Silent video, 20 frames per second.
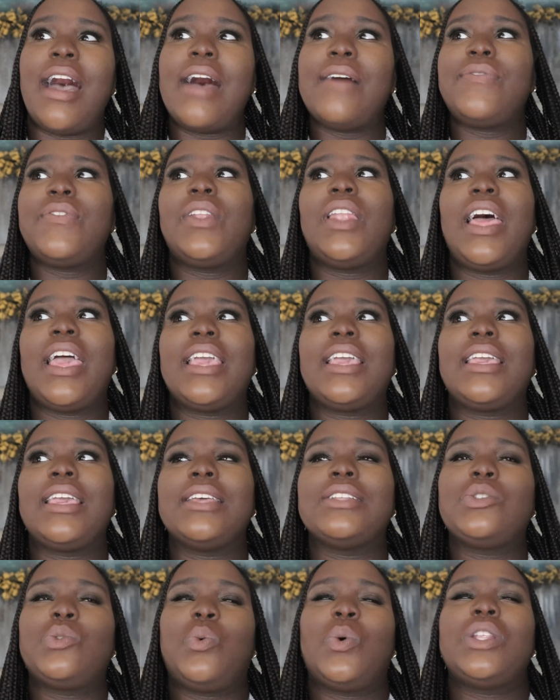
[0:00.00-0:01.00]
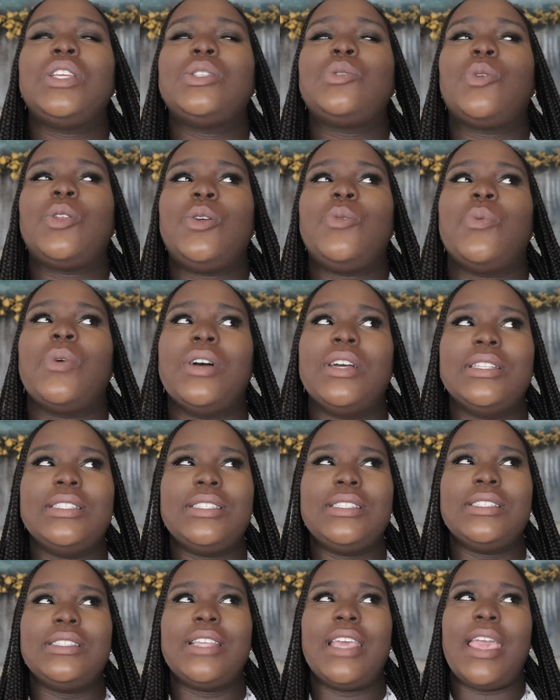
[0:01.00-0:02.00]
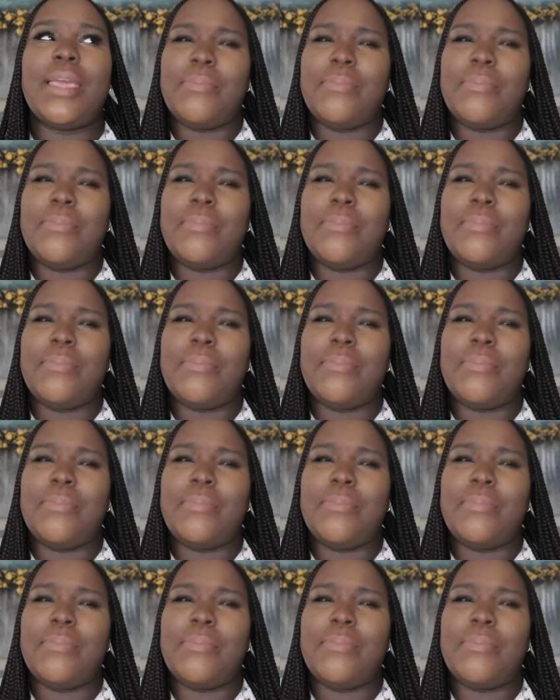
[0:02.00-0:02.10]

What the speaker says: I feel like, in 2021